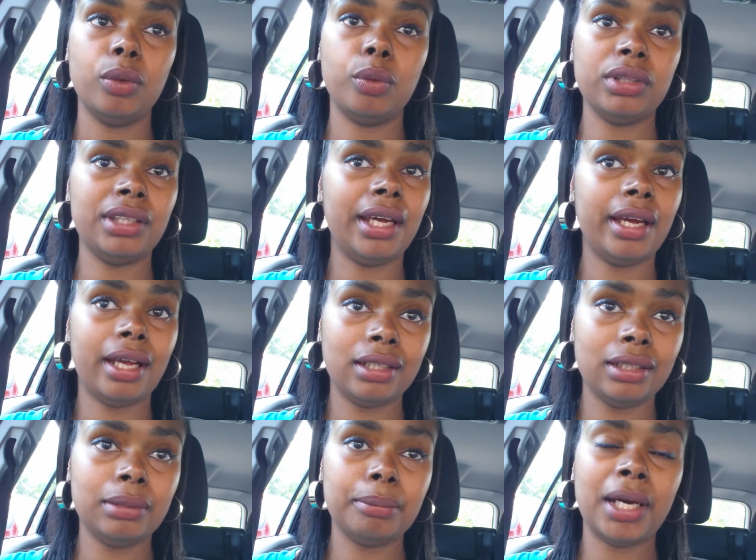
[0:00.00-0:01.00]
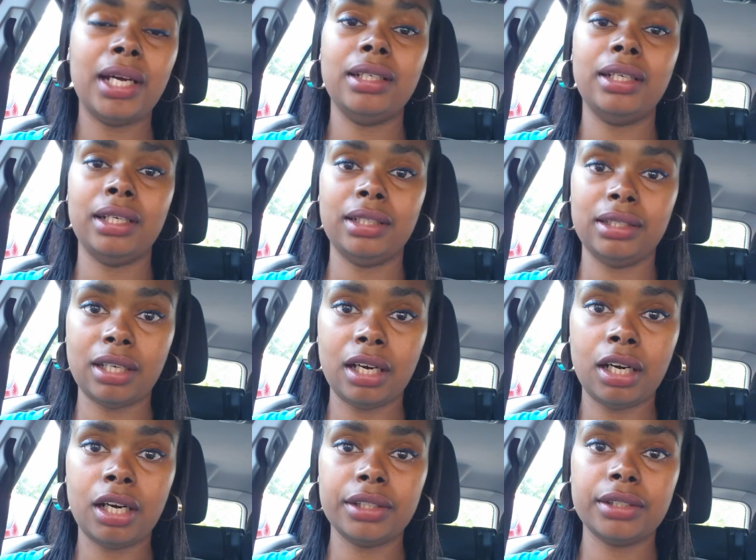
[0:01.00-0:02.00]
what they had in mind and in
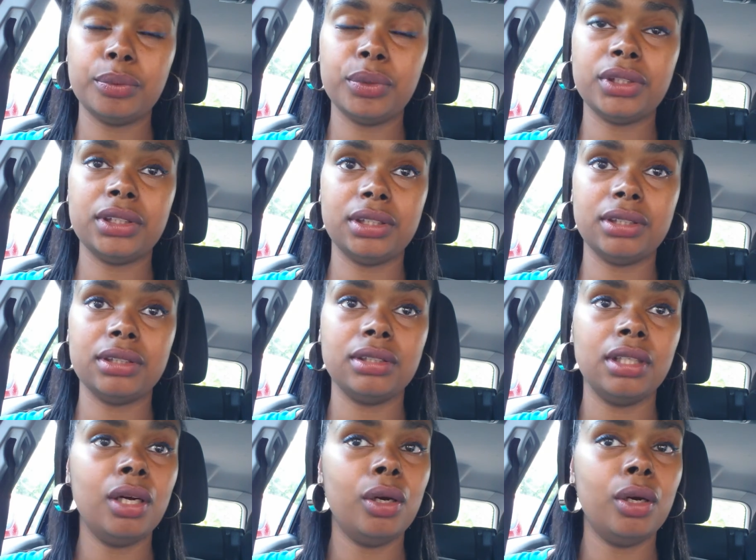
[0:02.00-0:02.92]
heart was,